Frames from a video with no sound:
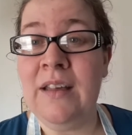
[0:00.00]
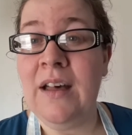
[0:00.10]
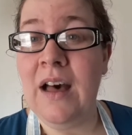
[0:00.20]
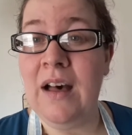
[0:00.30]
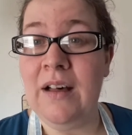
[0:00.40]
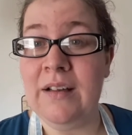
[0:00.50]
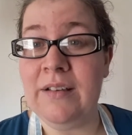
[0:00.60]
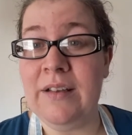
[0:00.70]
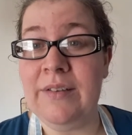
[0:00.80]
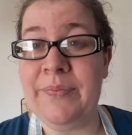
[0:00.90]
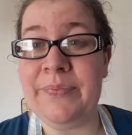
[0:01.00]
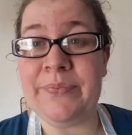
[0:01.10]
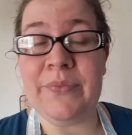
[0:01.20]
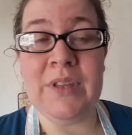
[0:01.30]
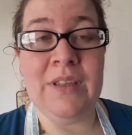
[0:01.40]
on
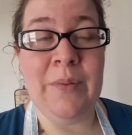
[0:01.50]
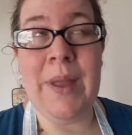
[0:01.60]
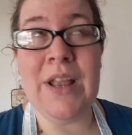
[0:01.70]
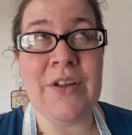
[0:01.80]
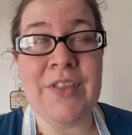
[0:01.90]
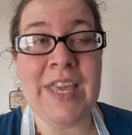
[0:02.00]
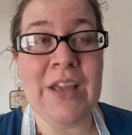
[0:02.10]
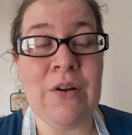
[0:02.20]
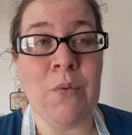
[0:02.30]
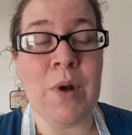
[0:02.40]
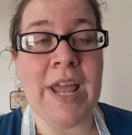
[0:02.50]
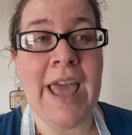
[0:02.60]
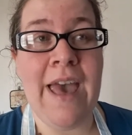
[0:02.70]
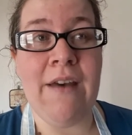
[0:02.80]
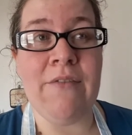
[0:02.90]
the year and what I
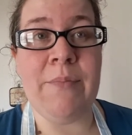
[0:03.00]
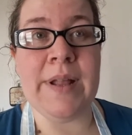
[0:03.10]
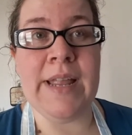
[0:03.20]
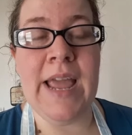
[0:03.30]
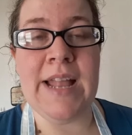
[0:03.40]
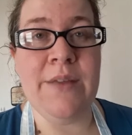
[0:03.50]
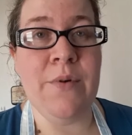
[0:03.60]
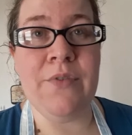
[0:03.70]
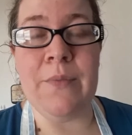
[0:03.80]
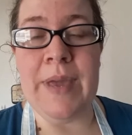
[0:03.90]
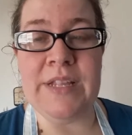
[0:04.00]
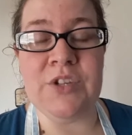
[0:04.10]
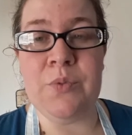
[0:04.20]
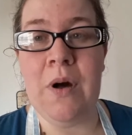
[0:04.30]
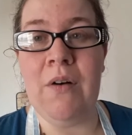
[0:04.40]
have, but anywhere from 8 to
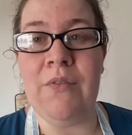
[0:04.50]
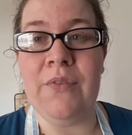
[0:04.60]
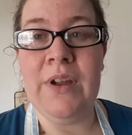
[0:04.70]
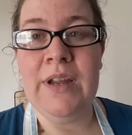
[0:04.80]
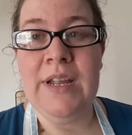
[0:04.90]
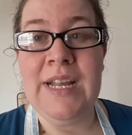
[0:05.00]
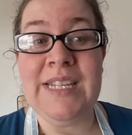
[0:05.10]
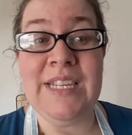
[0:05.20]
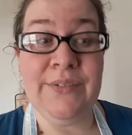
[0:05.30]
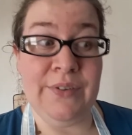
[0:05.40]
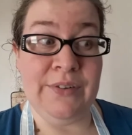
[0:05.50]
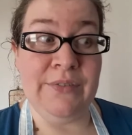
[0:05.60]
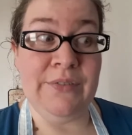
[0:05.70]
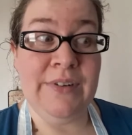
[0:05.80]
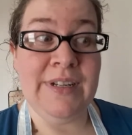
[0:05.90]
12 different
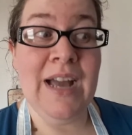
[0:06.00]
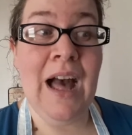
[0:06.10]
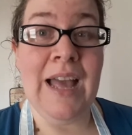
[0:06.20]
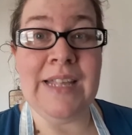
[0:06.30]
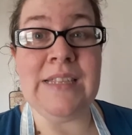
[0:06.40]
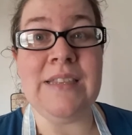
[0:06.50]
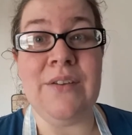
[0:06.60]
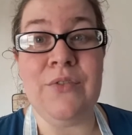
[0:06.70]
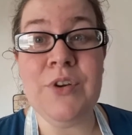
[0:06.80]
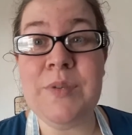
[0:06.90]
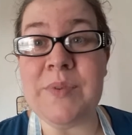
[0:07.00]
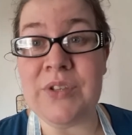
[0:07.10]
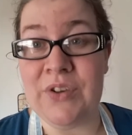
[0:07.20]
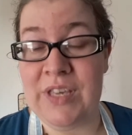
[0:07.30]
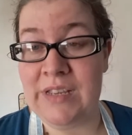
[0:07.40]
kinds of Christmas
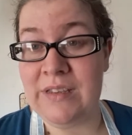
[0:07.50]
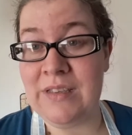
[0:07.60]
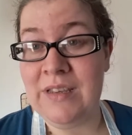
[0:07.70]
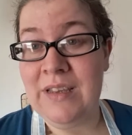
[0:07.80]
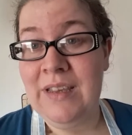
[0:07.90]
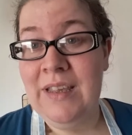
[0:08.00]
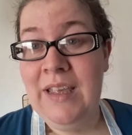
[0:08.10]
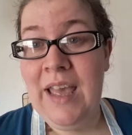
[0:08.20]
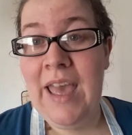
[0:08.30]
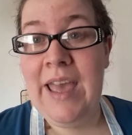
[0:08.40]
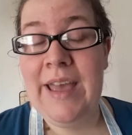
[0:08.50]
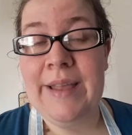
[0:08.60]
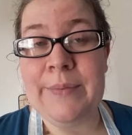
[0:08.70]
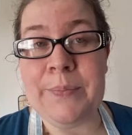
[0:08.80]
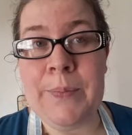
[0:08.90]
cookies.
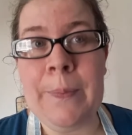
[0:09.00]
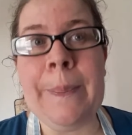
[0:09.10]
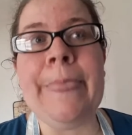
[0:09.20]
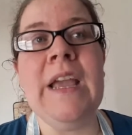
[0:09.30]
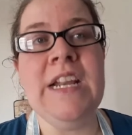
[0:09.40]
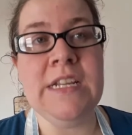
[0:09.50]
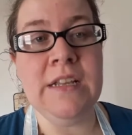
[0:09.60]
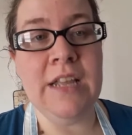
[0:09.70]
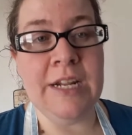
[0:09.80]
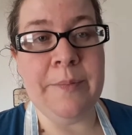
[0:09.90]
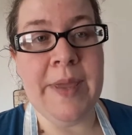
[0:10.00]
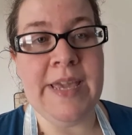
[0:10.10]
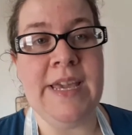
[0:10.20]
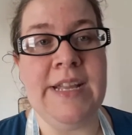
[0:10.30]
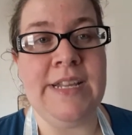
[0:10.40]
And it is a lot of
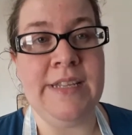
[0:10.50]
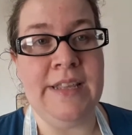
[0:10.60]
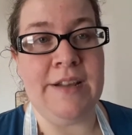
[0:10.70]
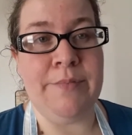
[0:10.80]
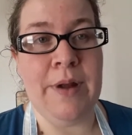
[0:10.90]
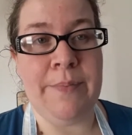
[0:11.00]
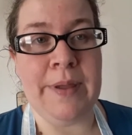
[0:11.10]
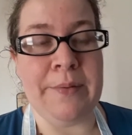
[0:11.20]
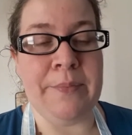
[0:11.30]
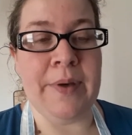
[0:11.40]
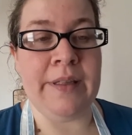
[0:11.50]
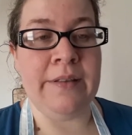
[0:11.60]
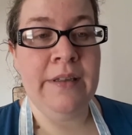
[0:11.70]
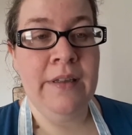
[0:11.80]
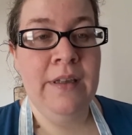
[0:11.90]
baking, it is a lot of prepping, but
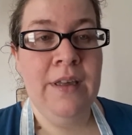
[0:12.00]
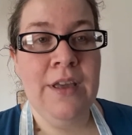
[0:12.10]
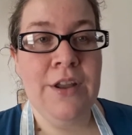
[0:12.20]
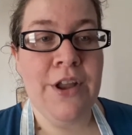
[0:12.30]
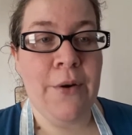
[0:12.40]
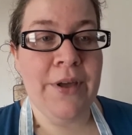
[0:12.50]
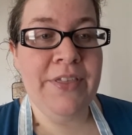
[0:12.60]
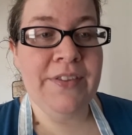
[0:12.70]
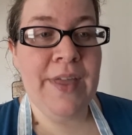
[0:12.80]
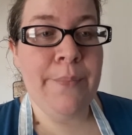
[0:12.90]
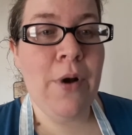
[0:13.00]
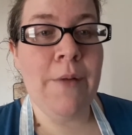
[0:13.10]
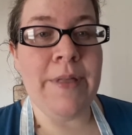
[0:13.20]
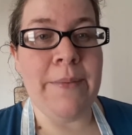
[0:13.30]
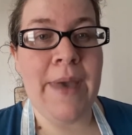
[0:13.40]
I think they
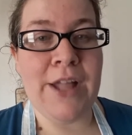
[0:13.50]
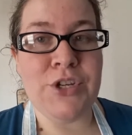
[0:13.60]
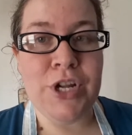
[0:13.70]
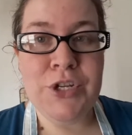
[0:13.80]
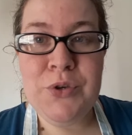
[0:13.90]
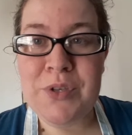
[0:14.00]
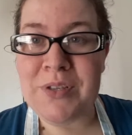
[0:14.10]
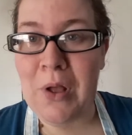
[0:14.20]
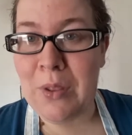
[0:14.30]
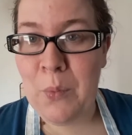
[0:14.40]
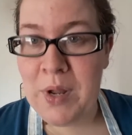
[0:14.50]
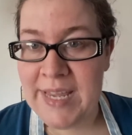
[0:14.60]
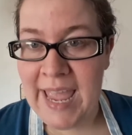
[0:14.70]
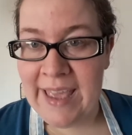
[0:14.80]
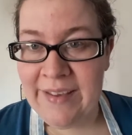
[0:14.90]
probably imagine I do this all in one
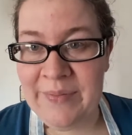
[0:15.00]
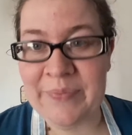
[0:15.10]
day.